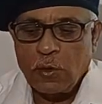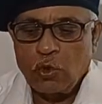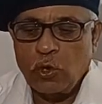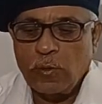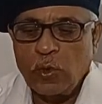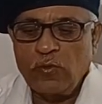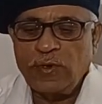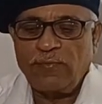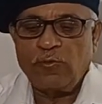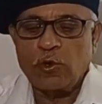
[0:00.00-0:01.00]
To remove
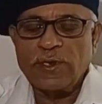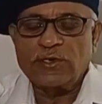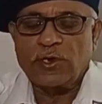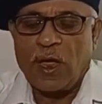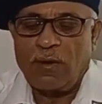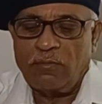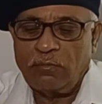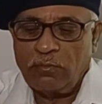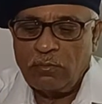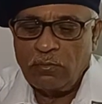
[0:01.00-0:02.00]
the floating
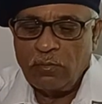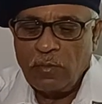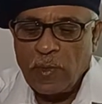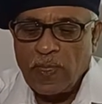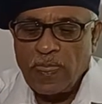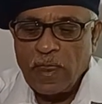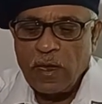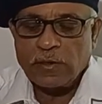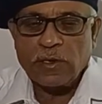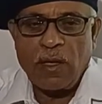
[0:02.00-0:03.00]
scum,
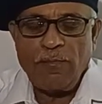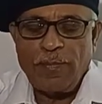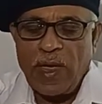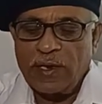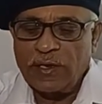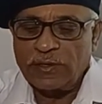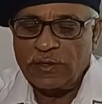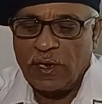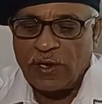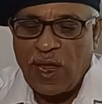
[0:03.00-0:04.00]
a scum pan
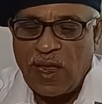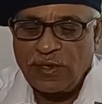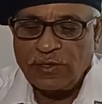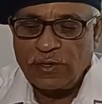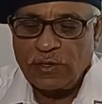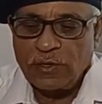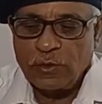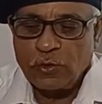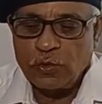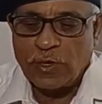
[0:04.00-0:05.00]
is attached
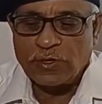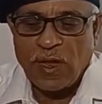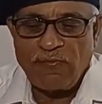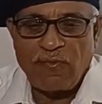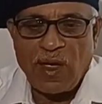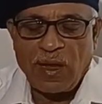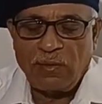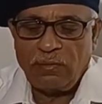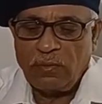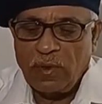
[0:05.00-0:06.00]
to the scum
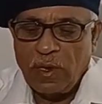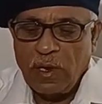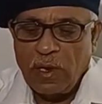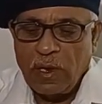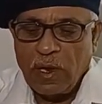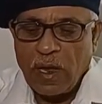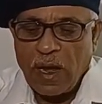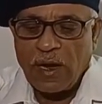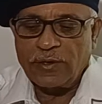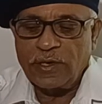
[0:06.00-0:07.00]
valve
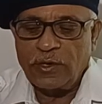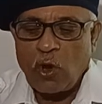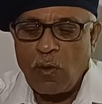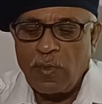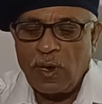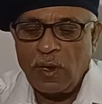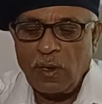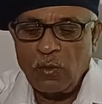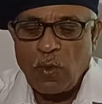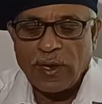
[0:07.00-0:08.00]
at the
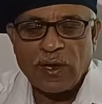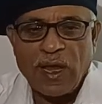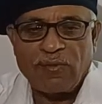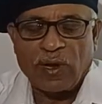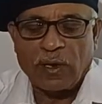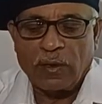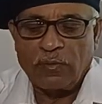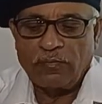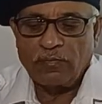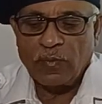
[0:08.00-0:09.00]
normal water level.
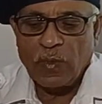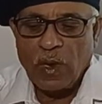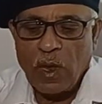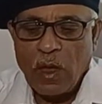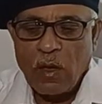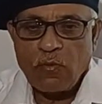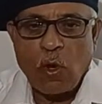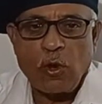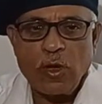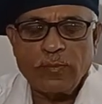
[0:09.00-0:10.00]

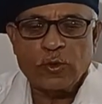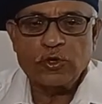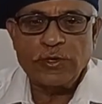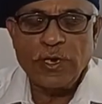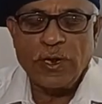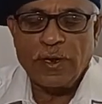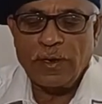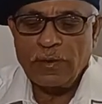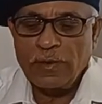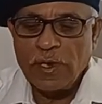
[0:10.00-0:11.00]
Following
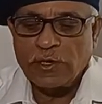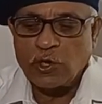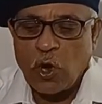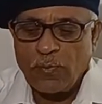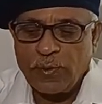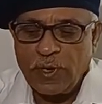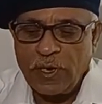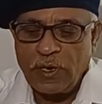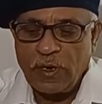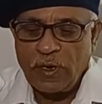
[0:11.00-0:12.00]
procedure is
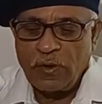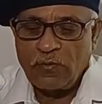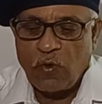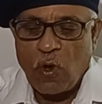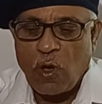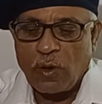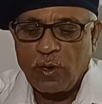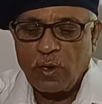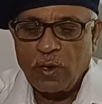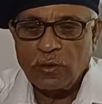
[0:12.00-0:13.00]
adopted
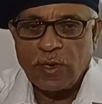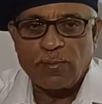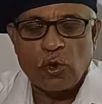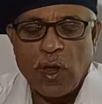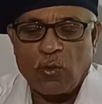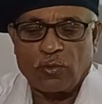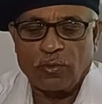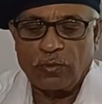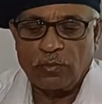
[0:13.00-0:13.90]
for the blowdown.